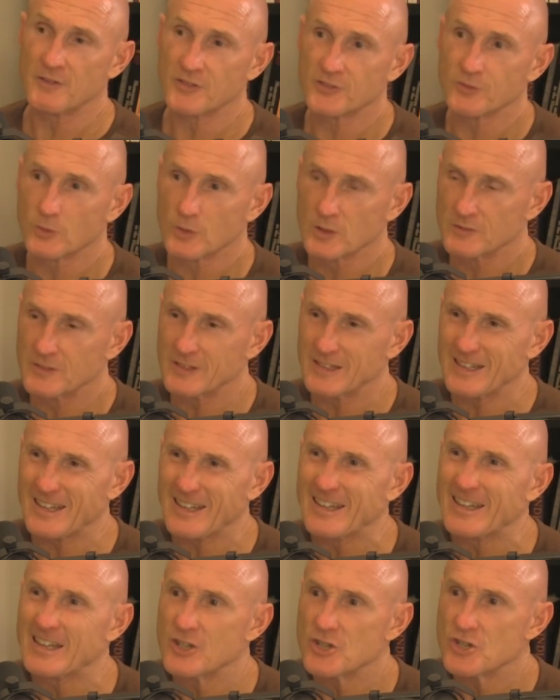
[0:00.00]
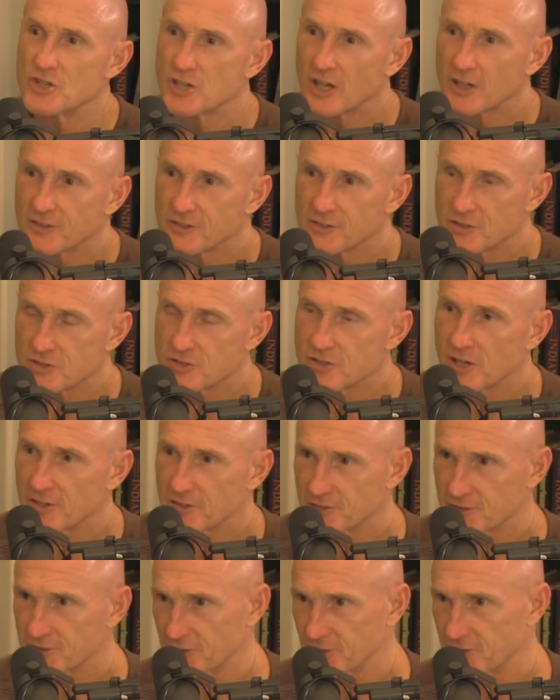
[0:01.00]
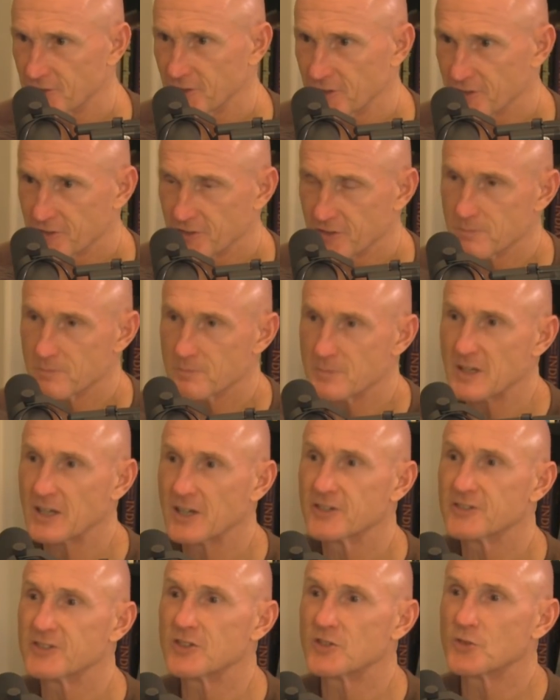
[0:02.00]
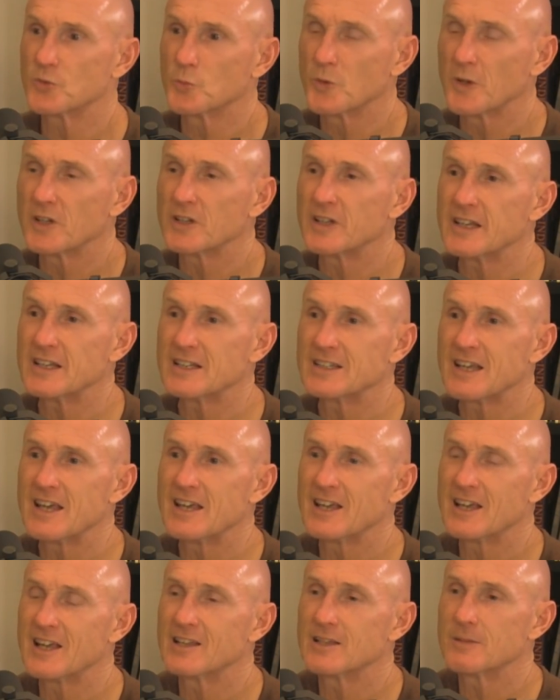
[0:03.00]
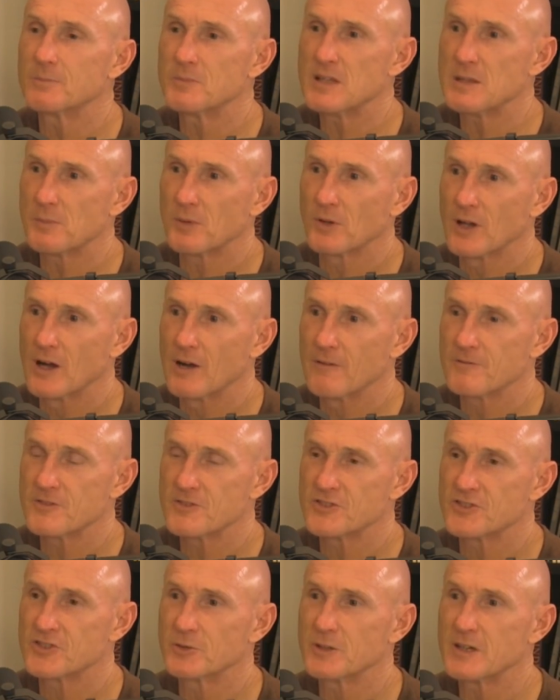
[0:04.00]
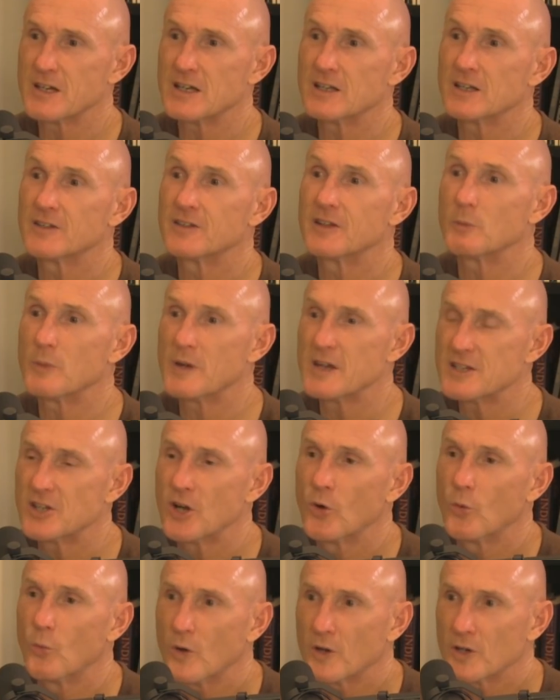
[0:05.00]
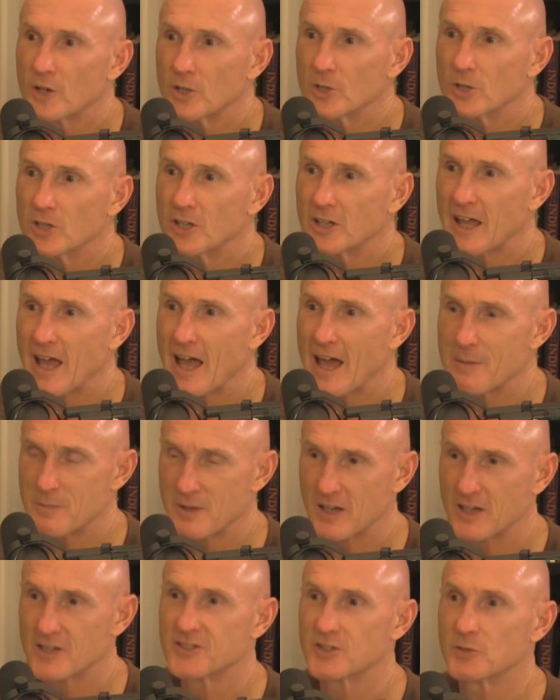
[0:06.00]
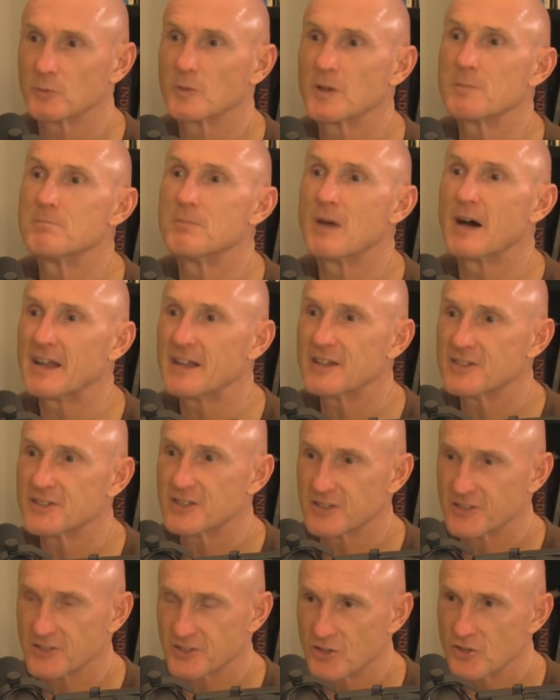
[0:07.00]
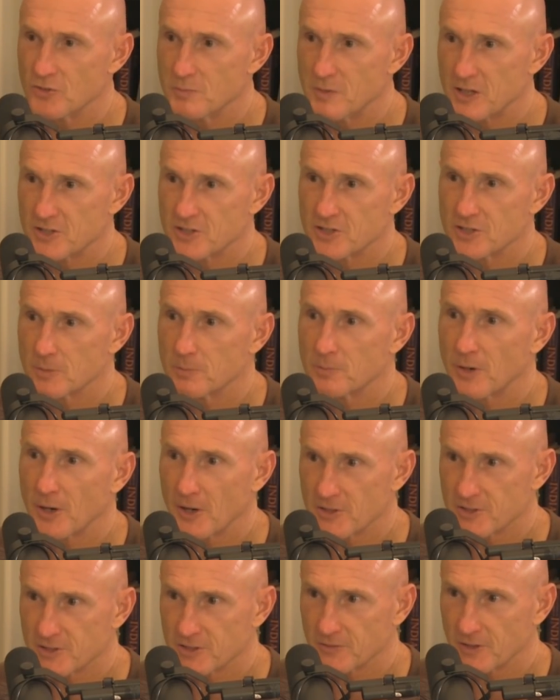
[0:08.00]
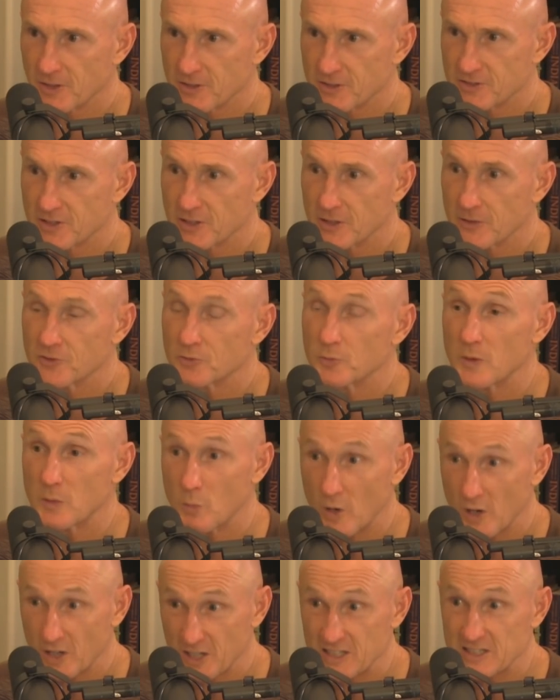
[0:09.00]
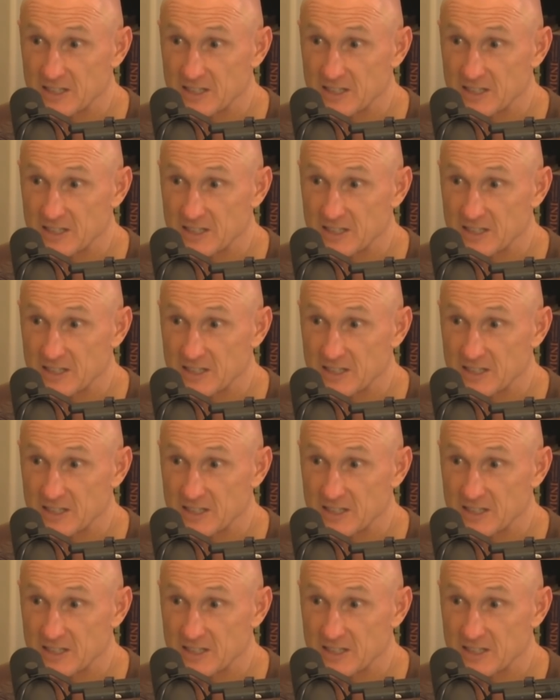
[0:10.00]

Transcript: a sort of an unjust justice system because it's really taking the people off the street that we don't want to look at because it reminds us too much of the parts of ourselves we want to